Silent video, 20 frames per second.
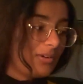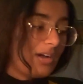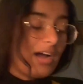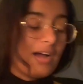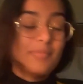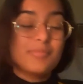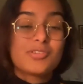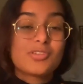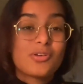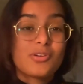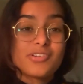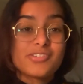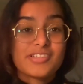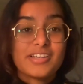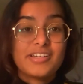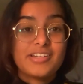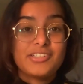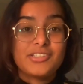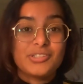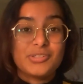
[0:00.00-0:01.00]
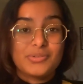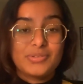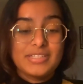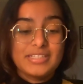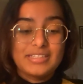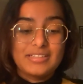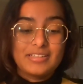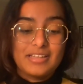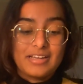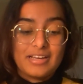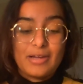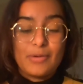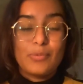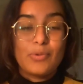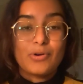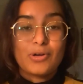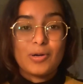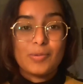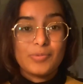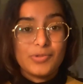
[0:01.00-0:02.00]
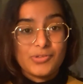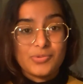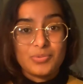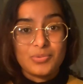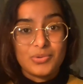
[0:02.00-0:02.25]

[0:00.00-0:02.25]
I'm so excited to read. I woke up this